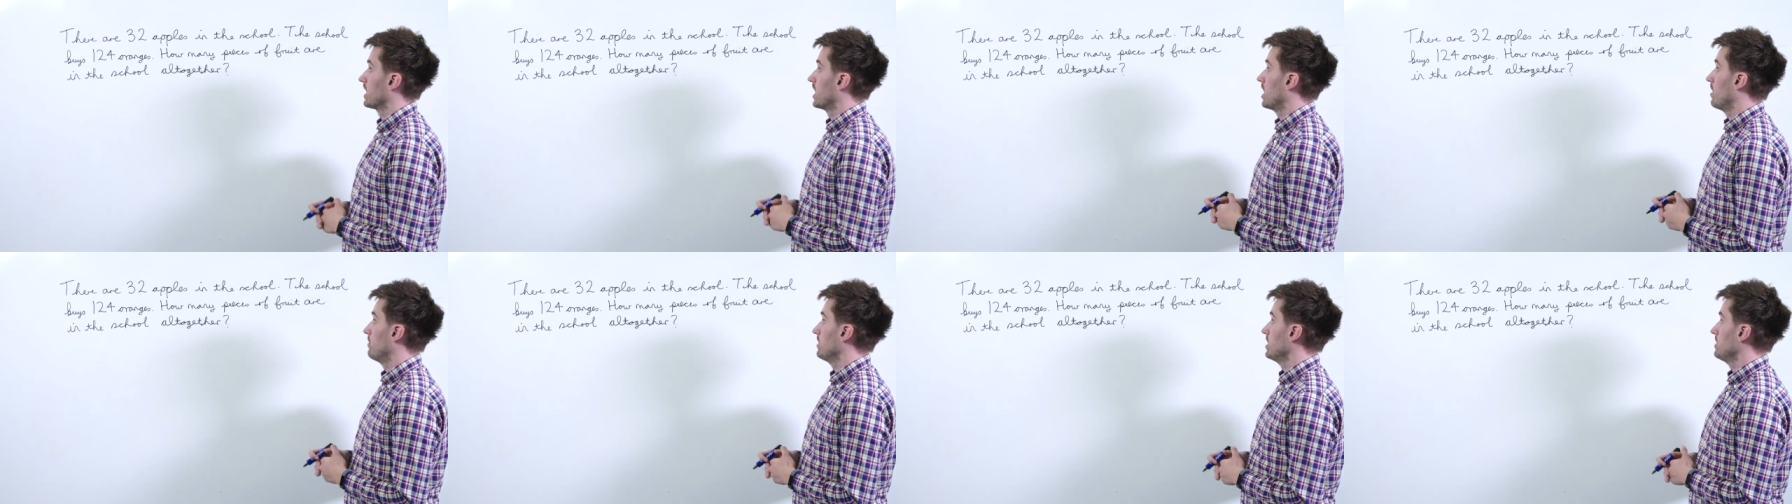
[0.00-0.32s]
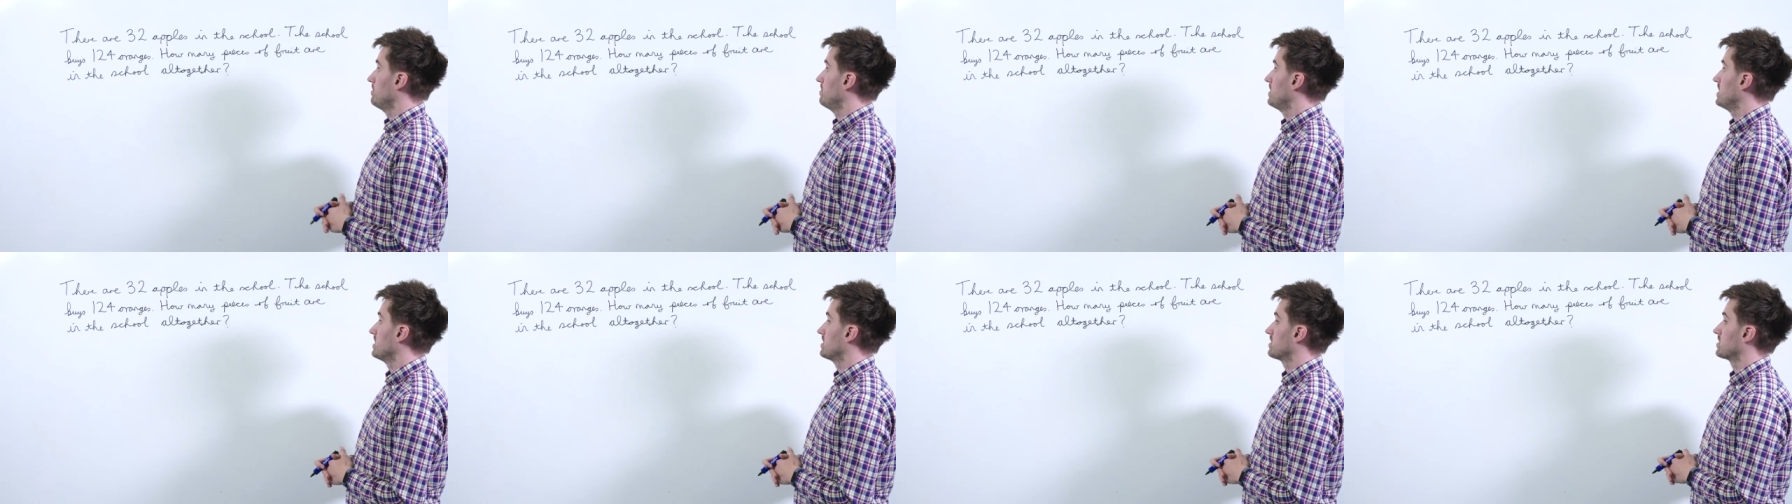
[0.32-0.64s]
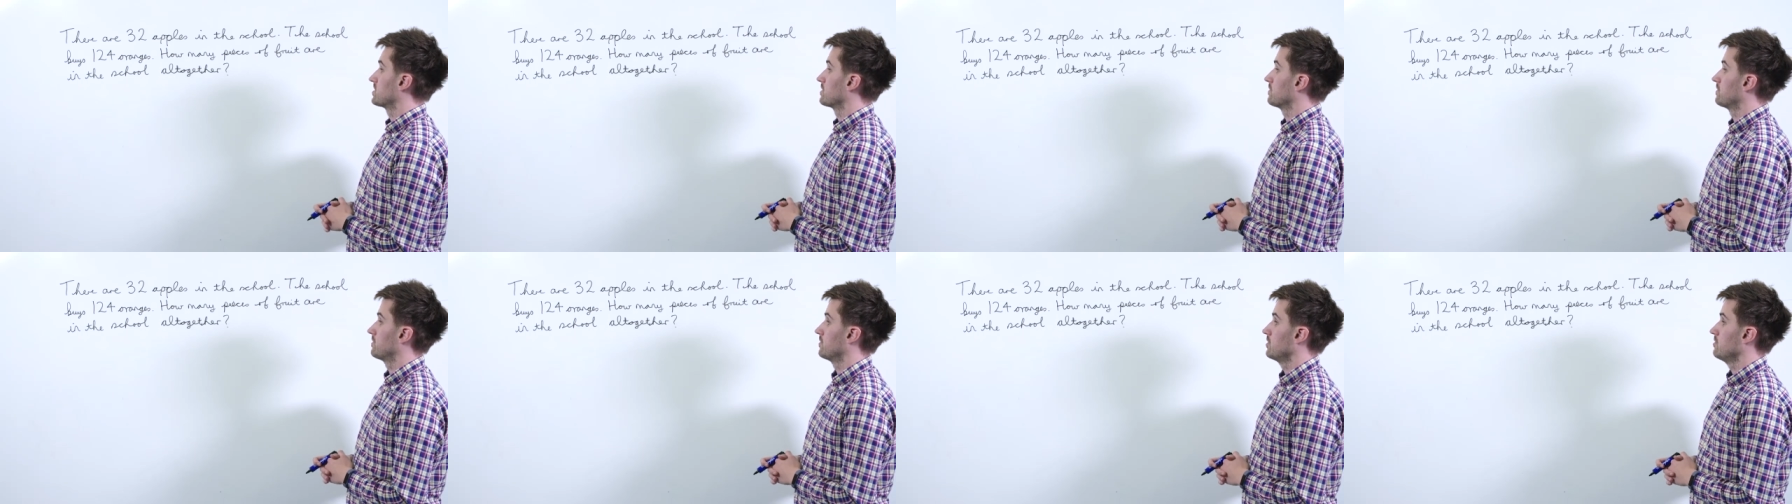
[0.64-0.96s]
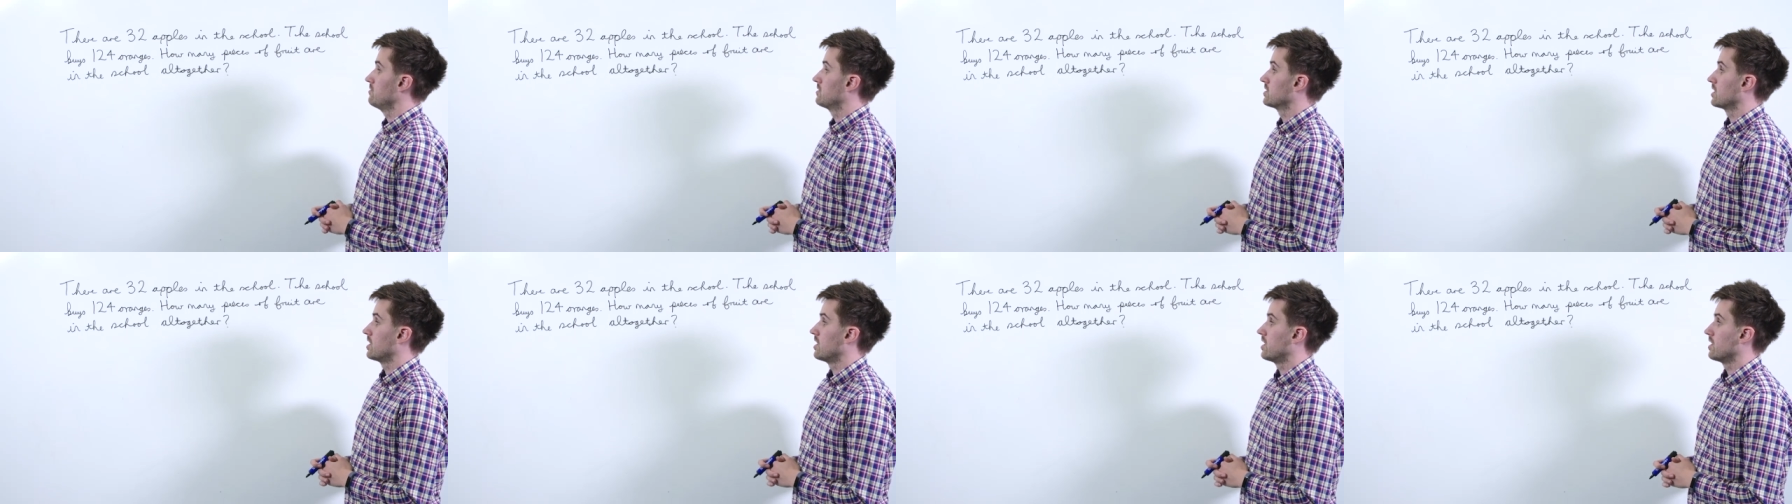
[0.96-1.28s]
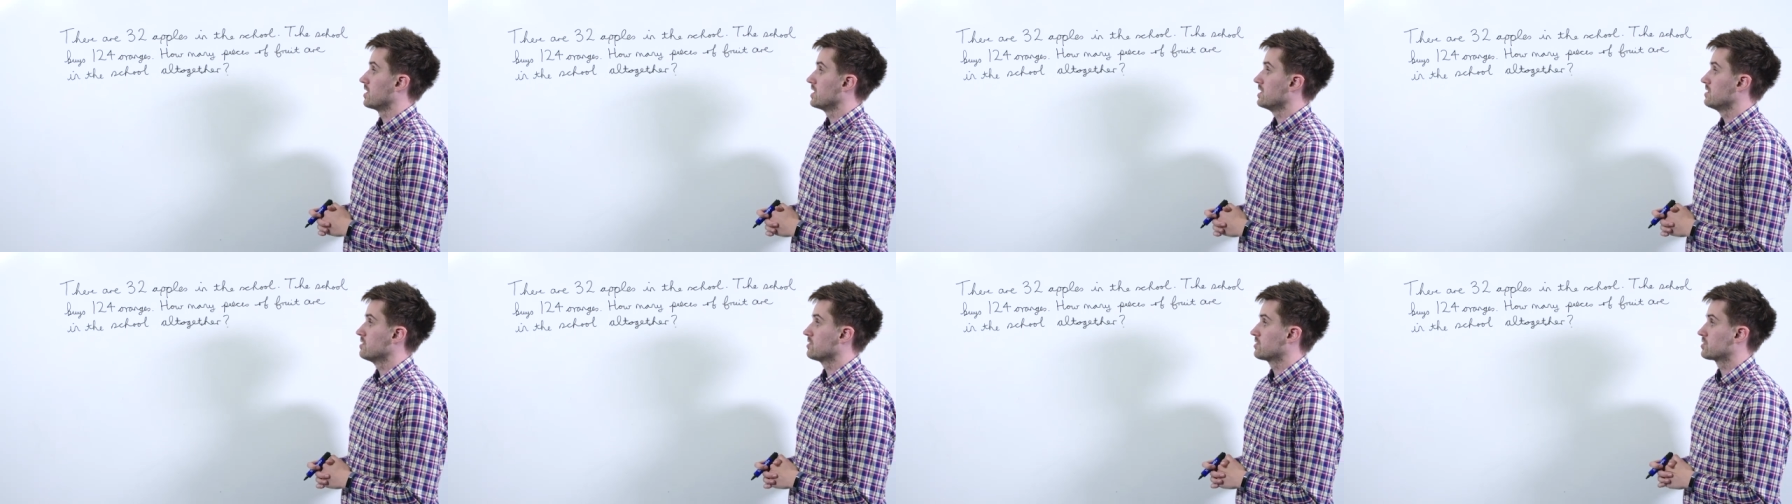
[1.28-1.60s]
How many pieces of fruit
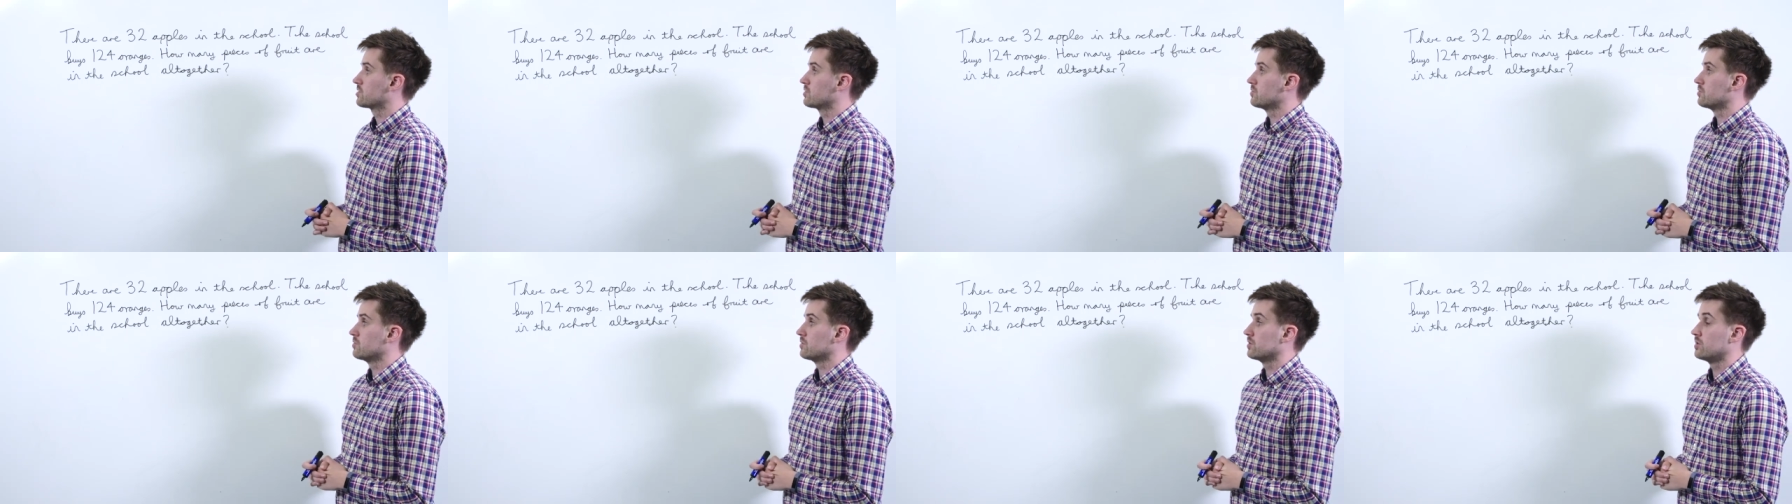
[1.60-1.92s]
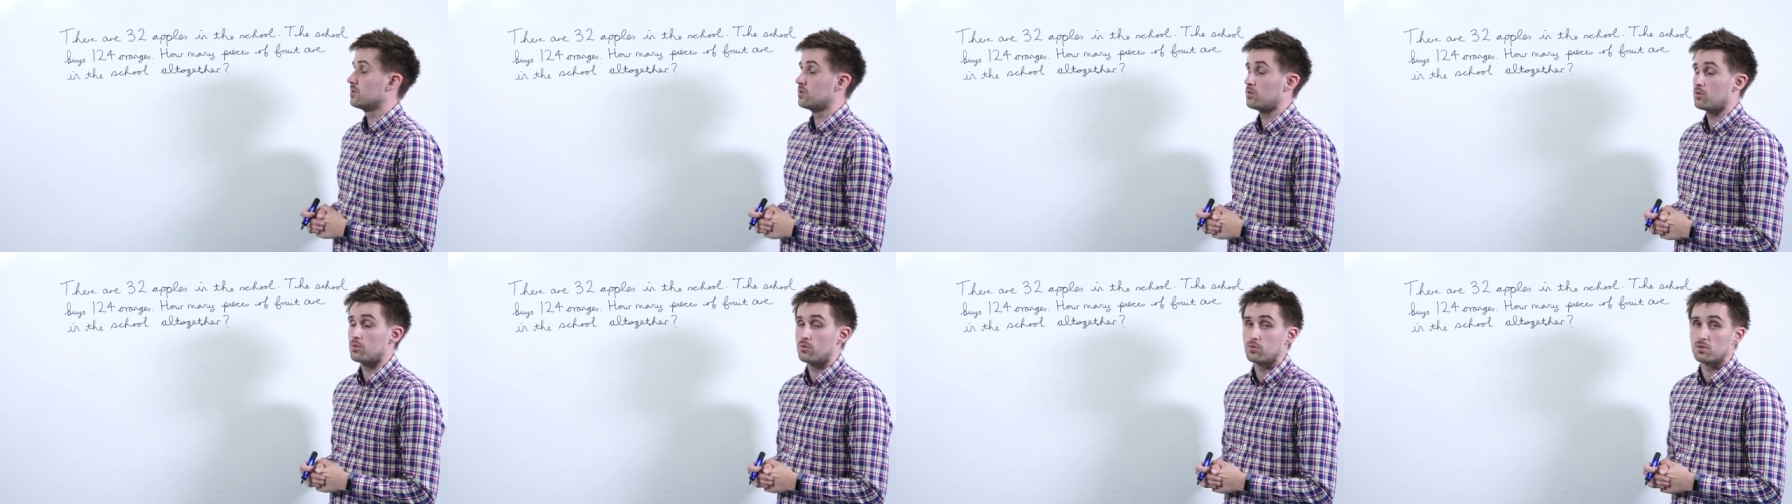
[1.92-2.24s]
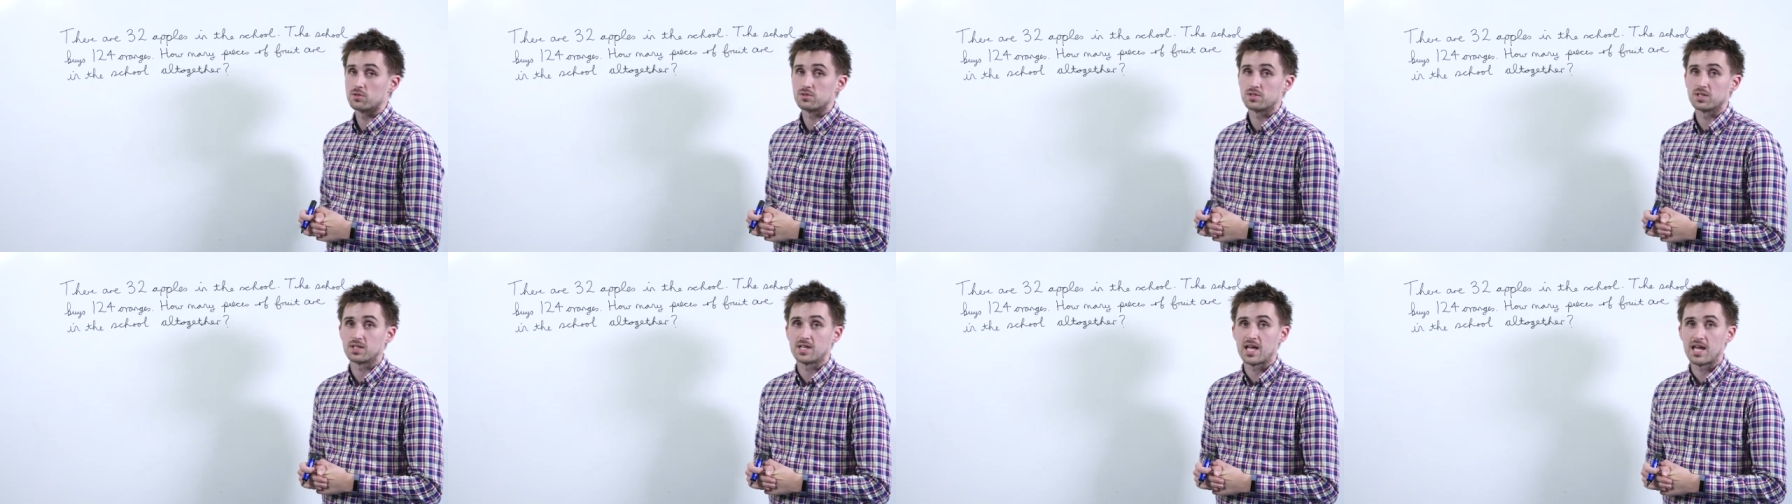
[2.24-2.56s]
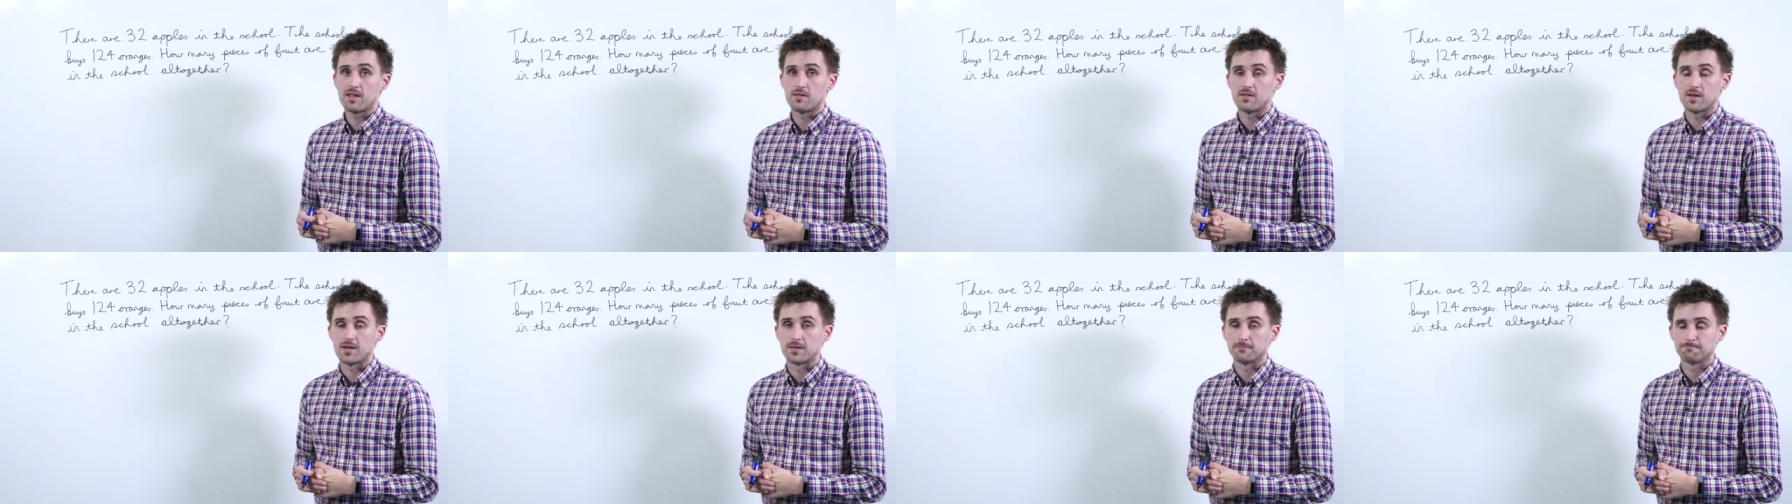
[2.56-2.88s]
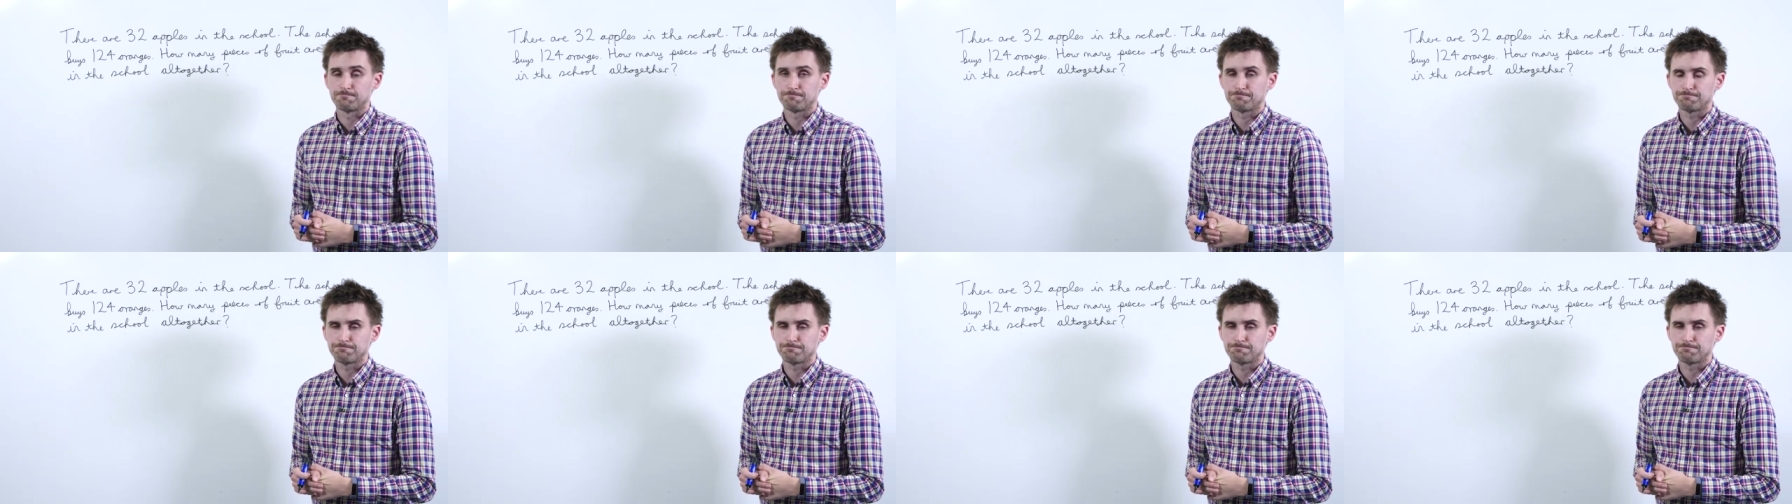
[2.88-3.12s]
are in the school altogether?